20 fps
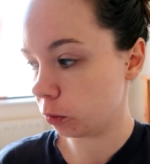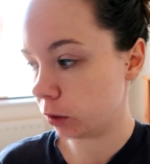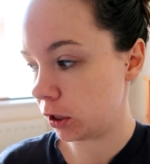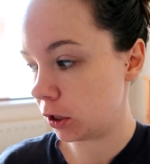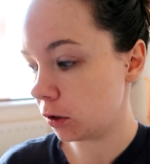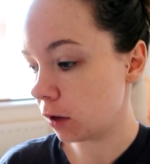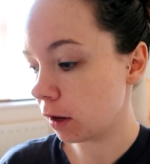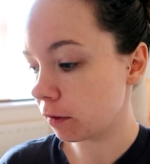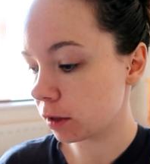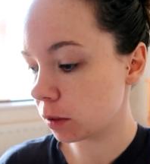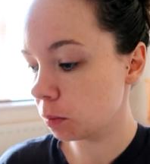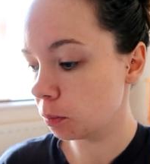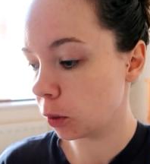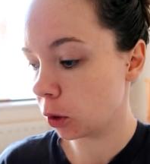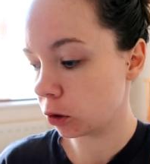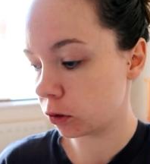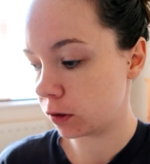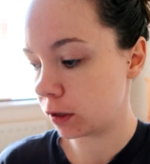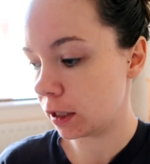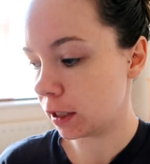we do have some
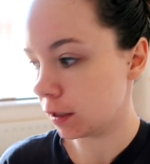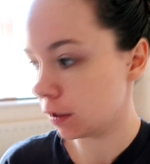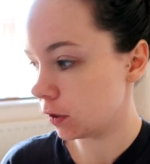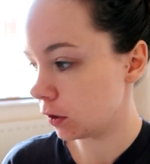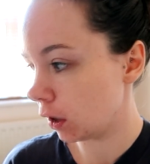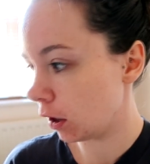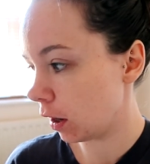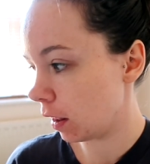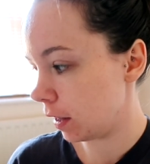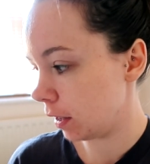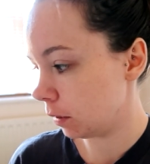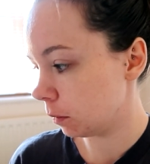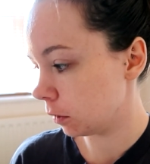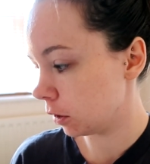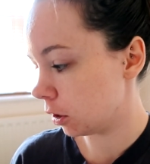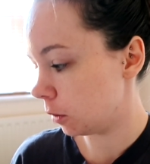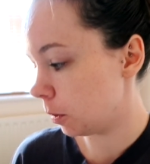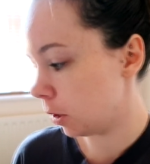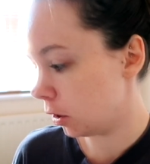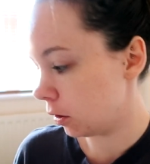boxes so I think I'm
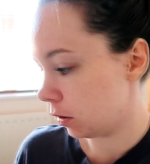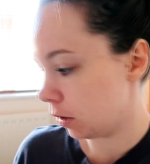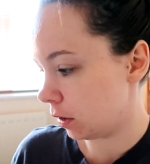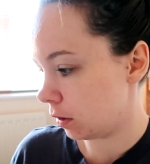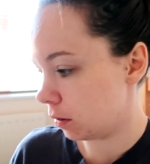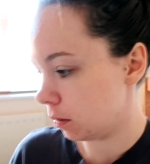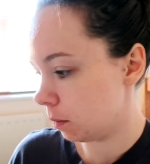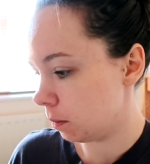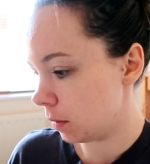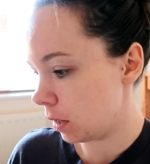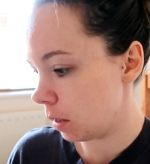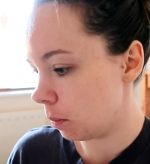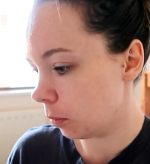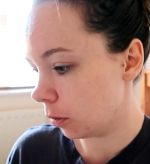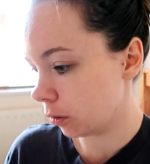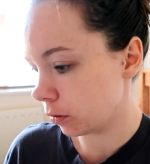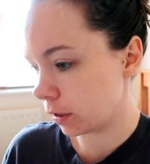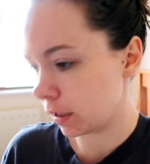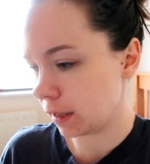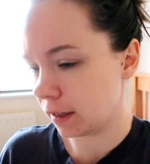going to put them in
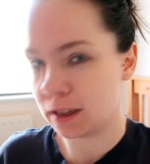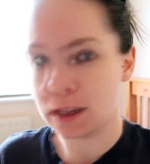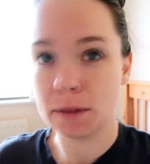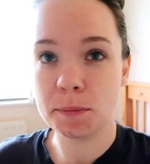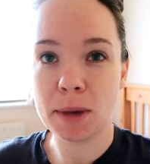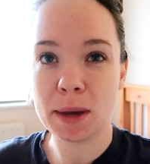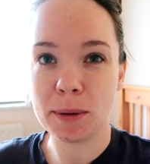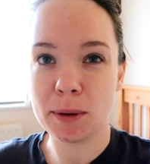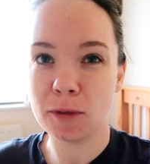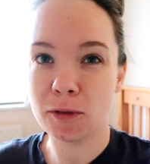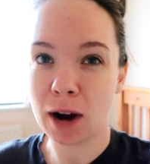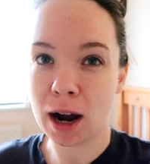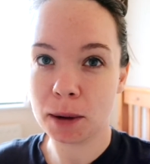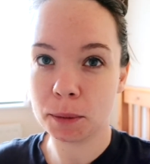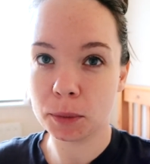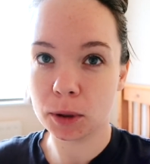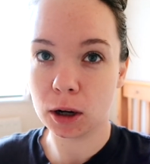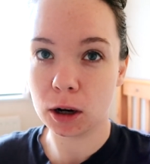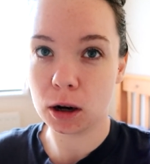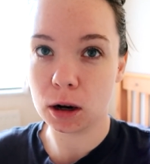boxes and then maybe
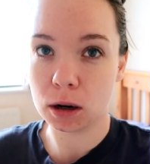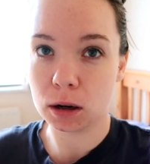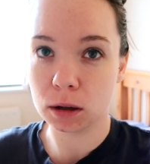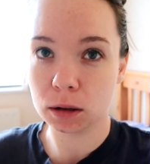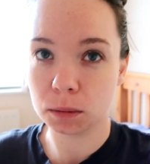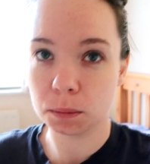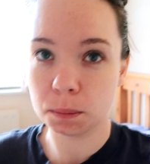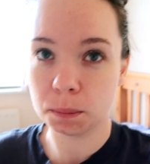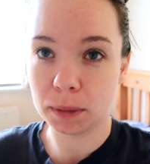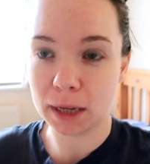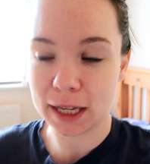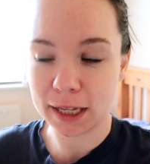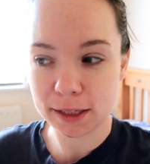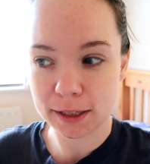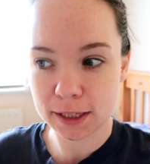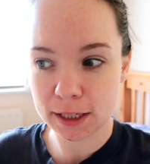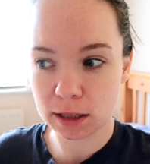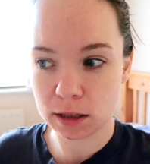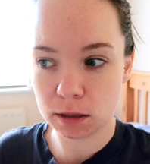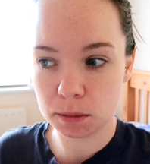wrap our
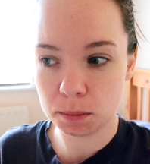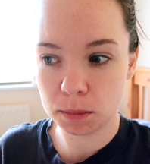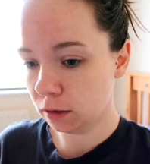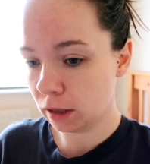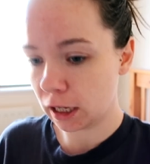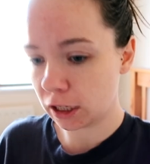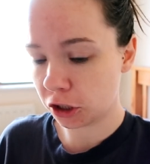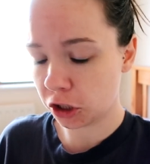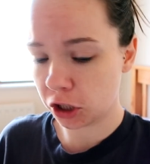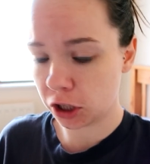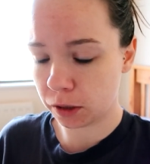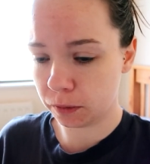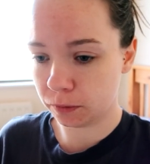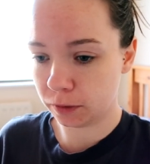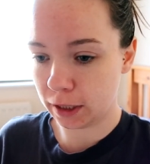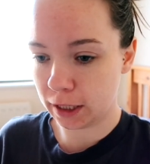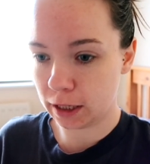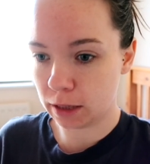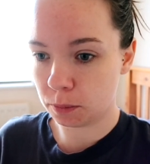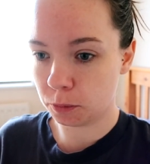plates in them that should
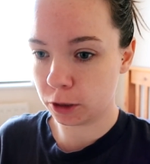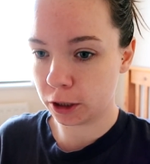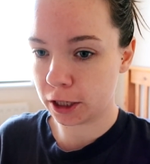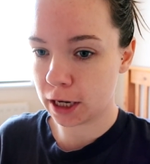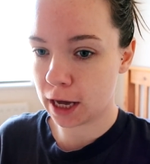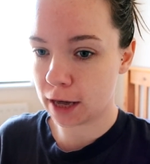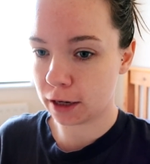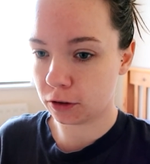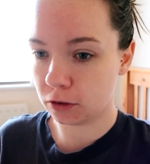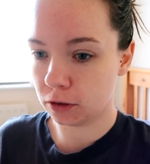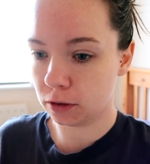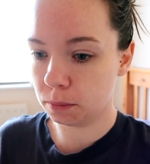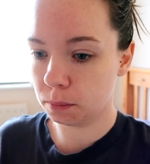hopefully protect